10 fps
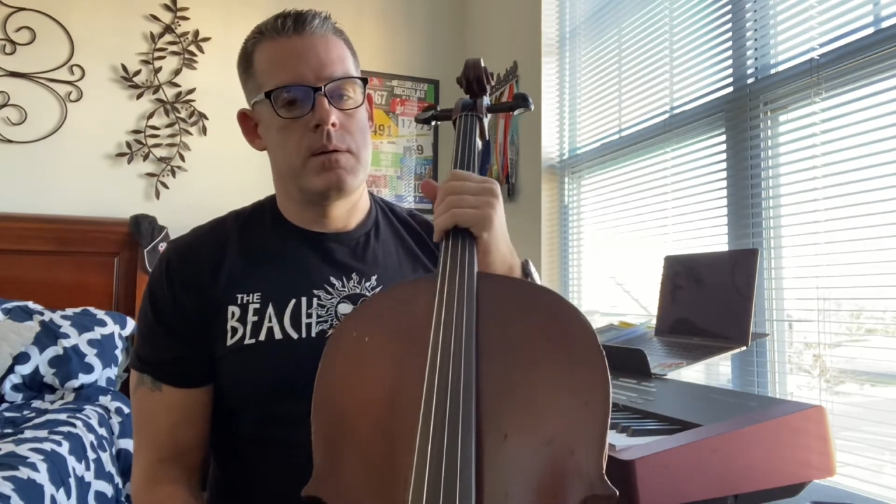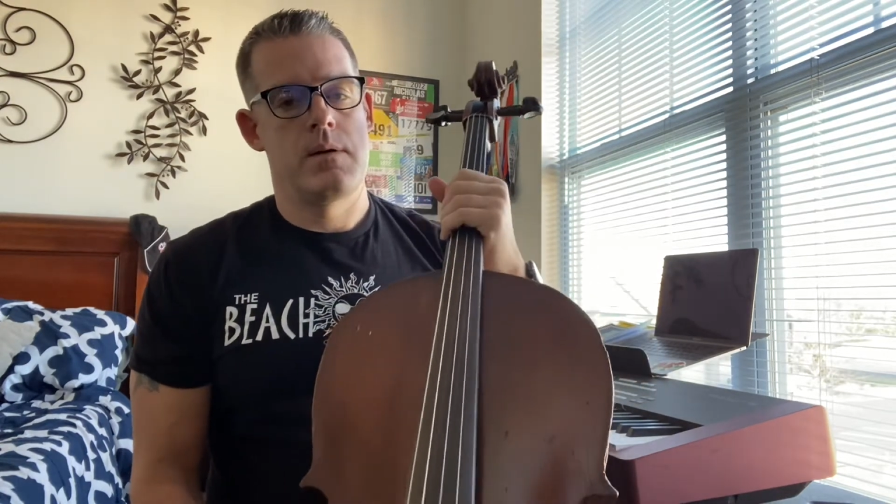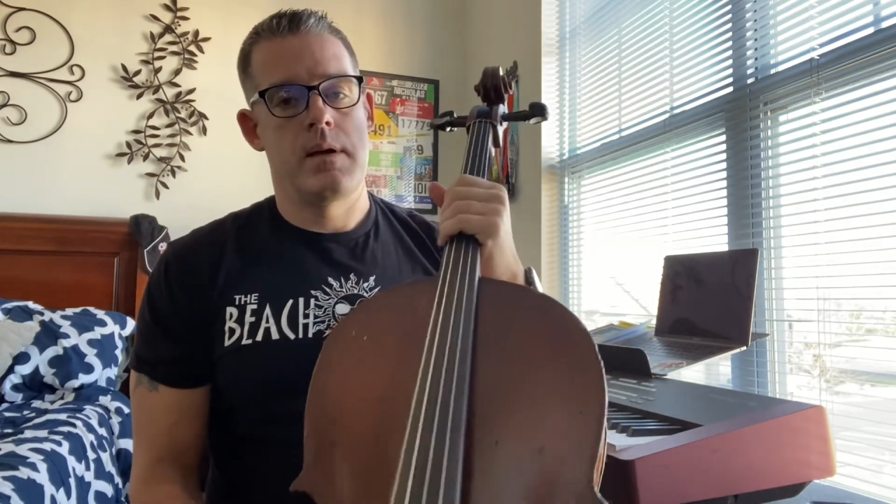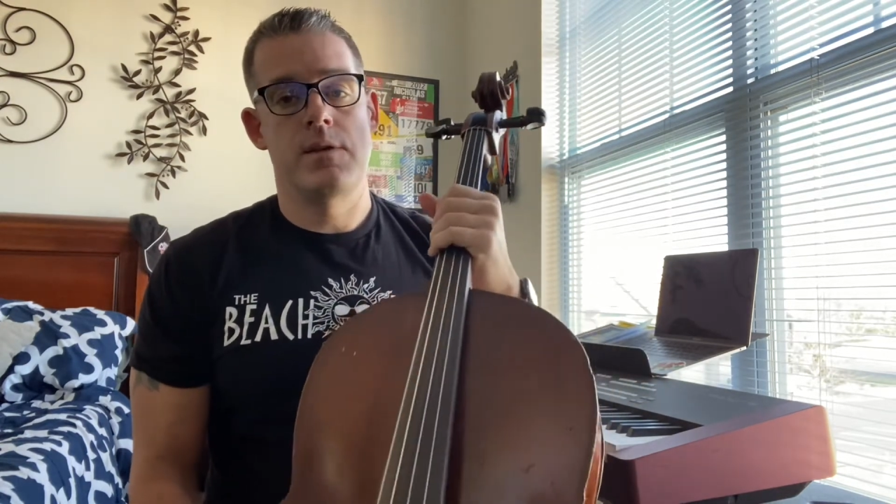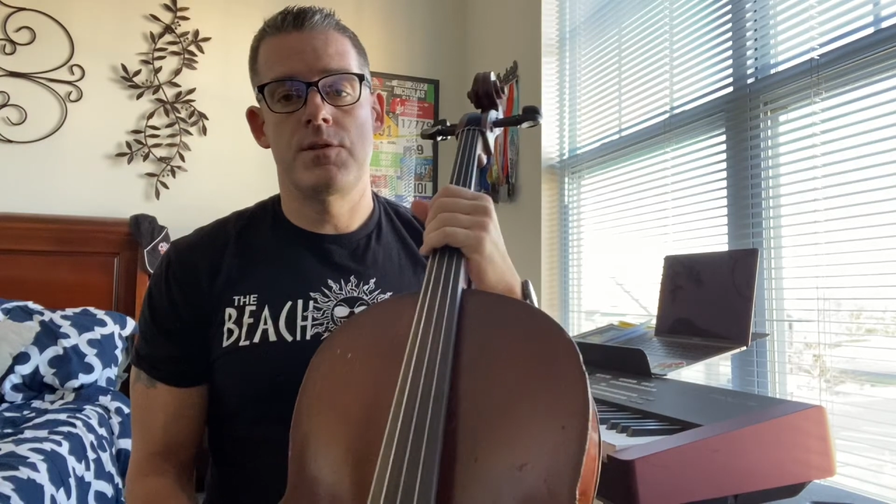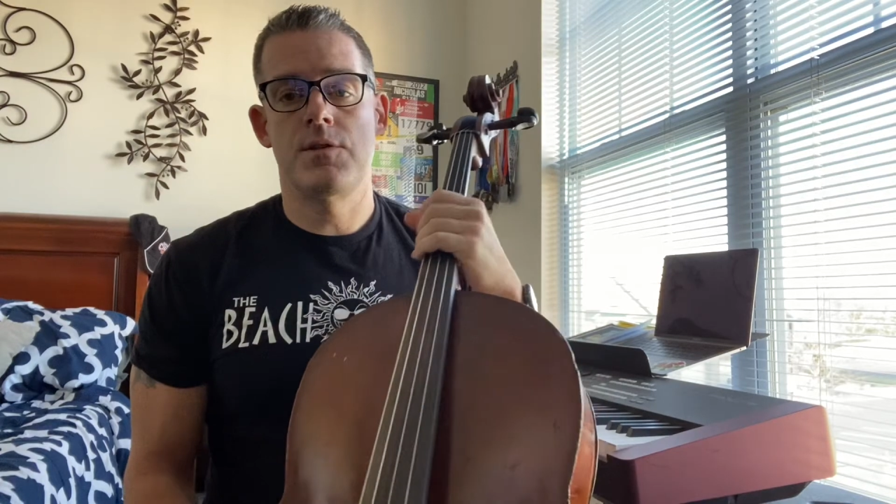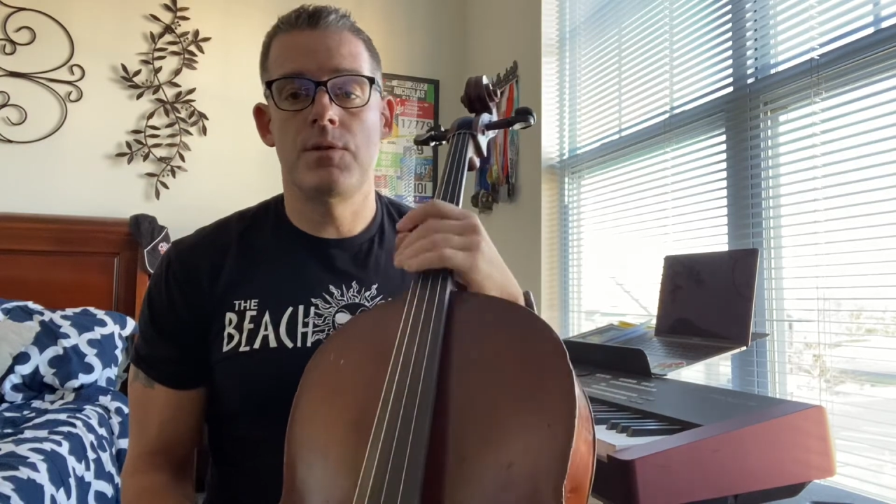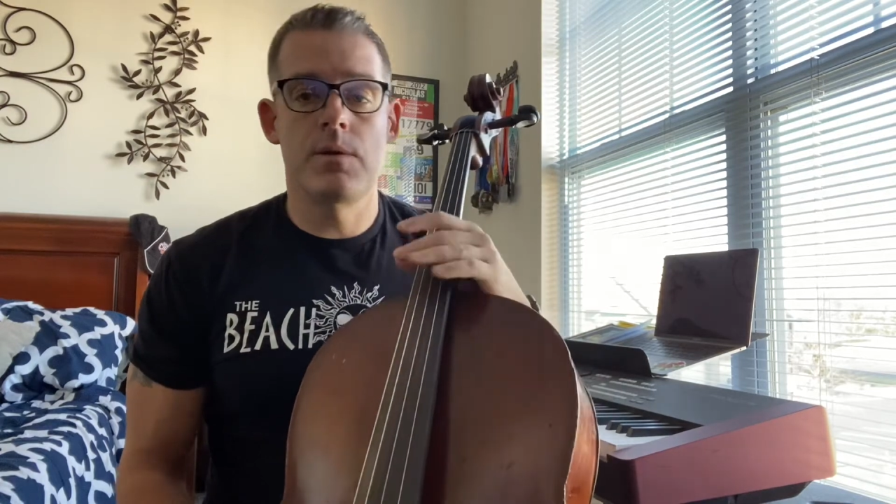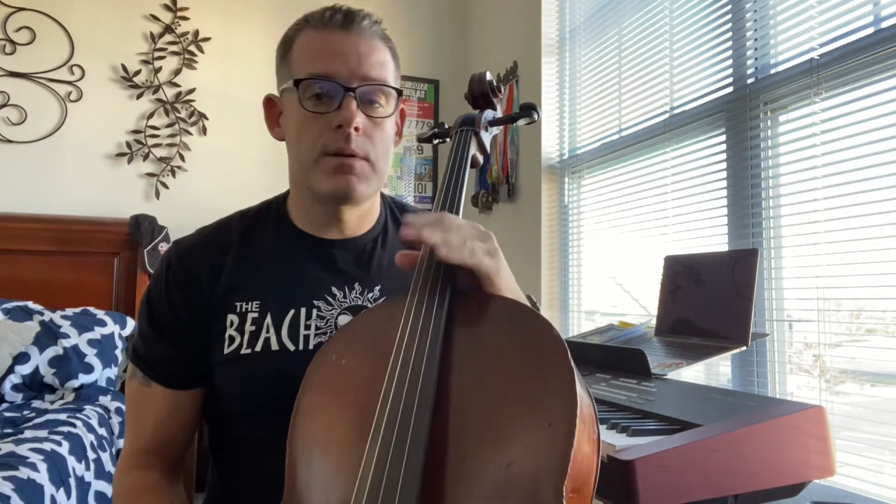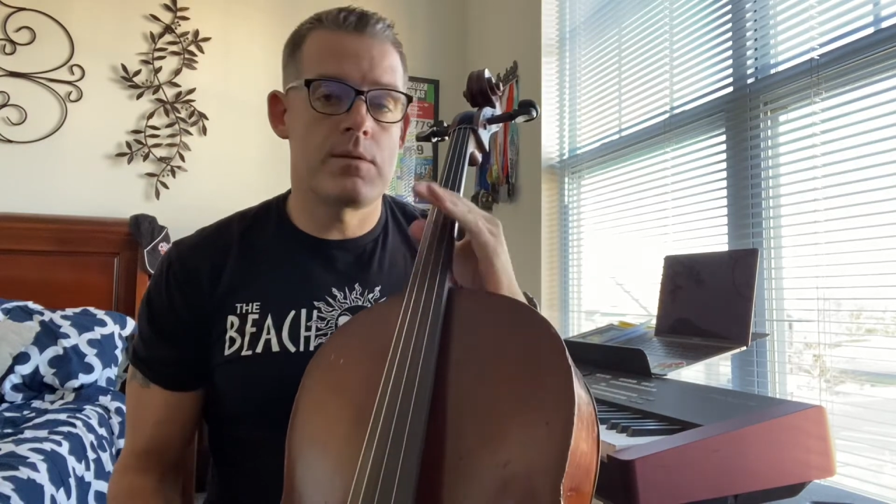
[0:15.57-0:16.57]
And you should do
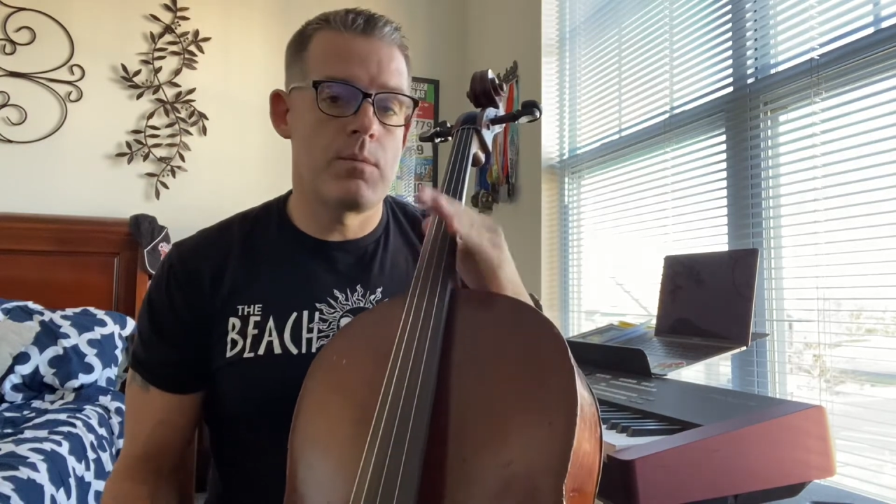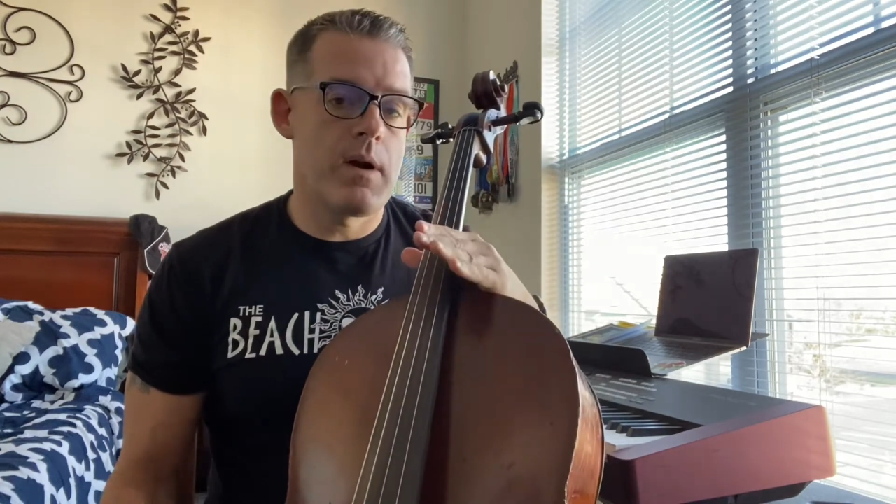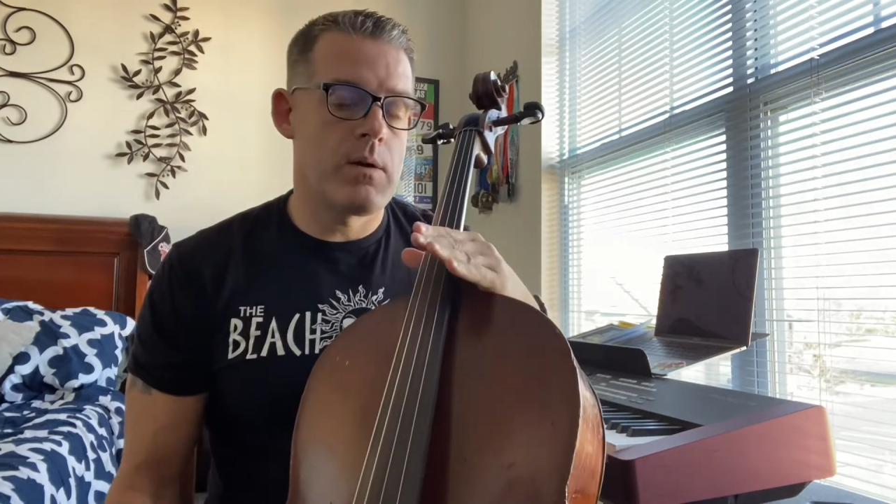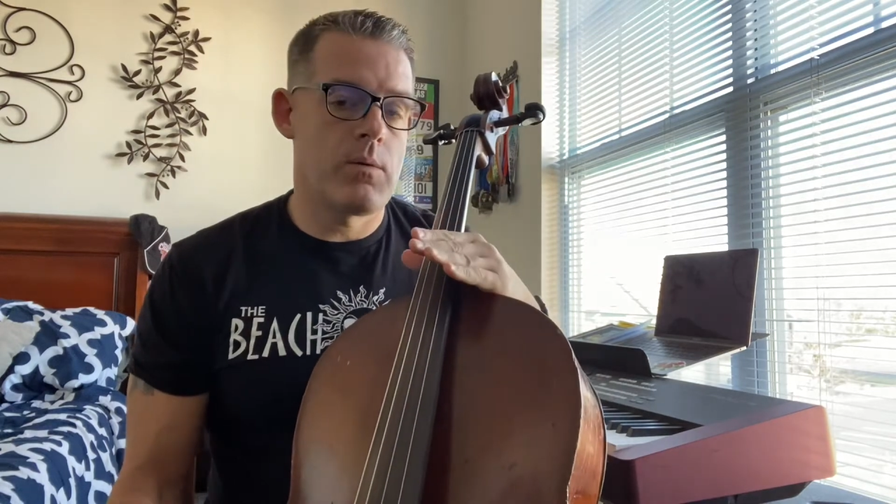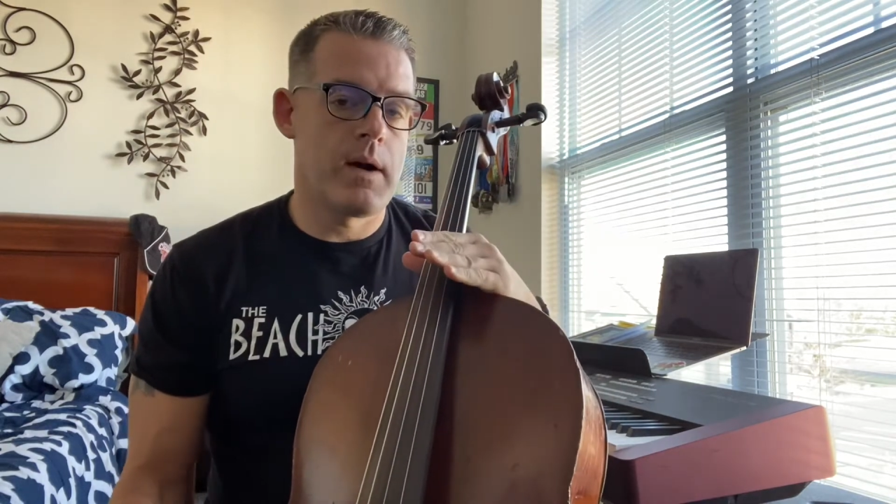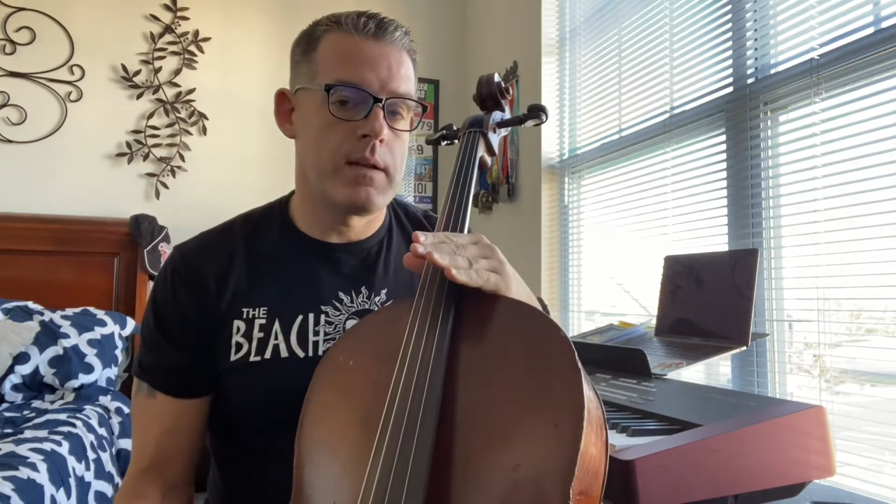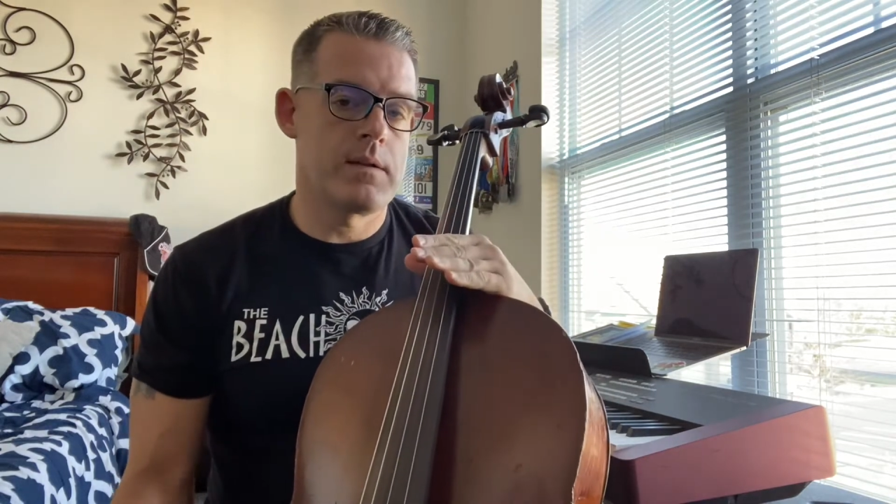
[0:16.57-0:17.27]
this no matter what,